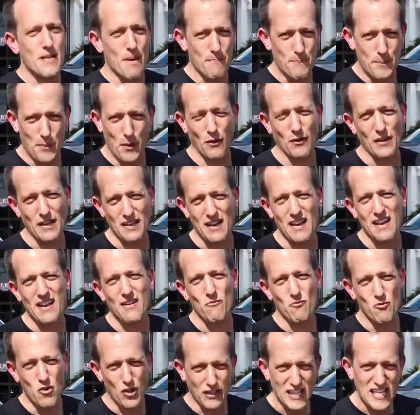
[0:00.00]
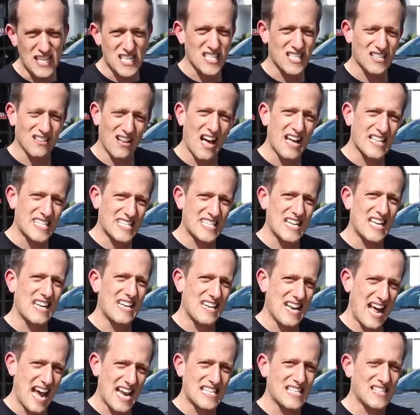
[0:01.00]
The Bullitt really slots
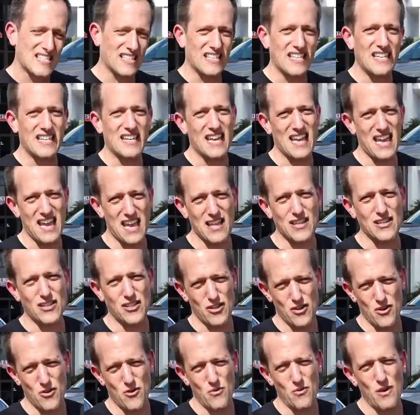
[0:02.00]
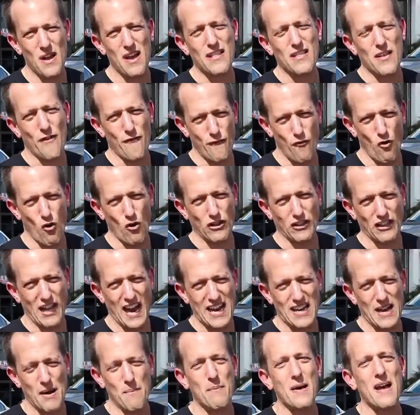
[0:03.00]
in nicely into the Ford
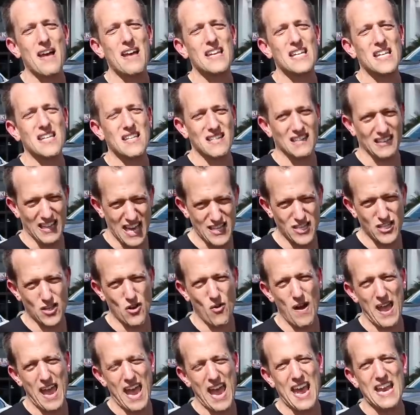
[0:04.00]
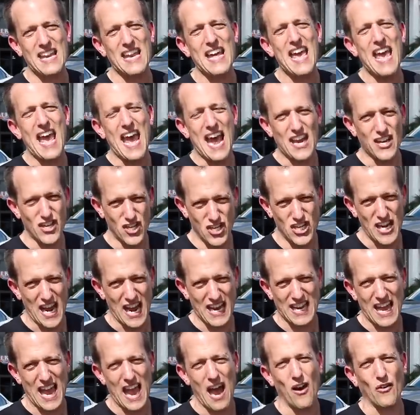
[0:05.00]
lineup. Let's go ahead and
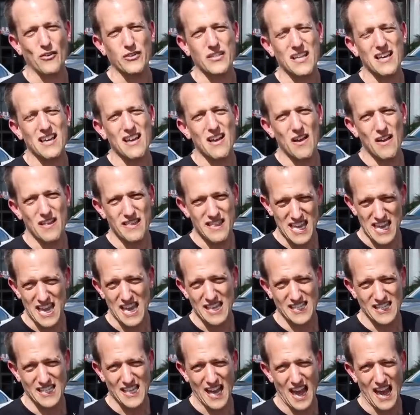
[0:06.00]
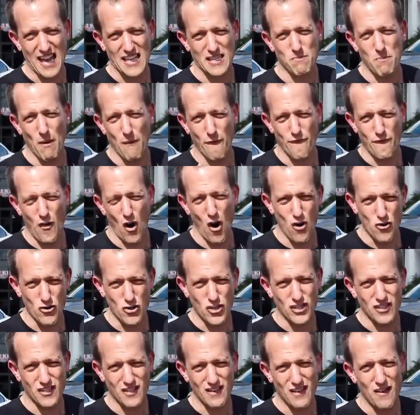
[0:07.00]
check out the insides, but
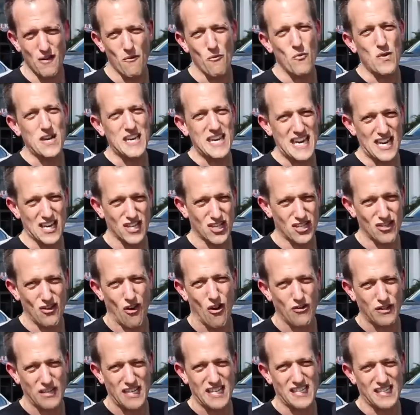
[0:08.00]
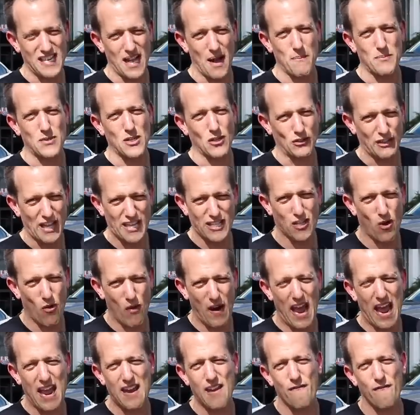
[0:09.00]
first, we need to start these up. So
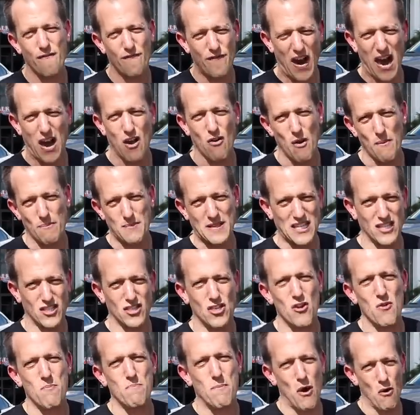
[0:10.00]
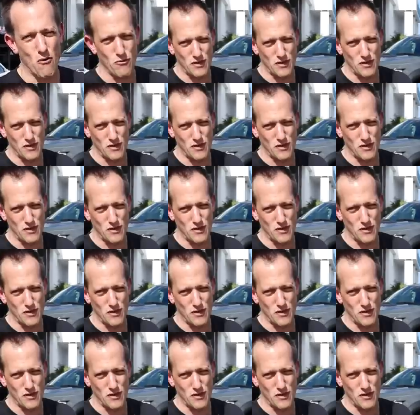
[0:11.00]
let's go ahead and fire up these two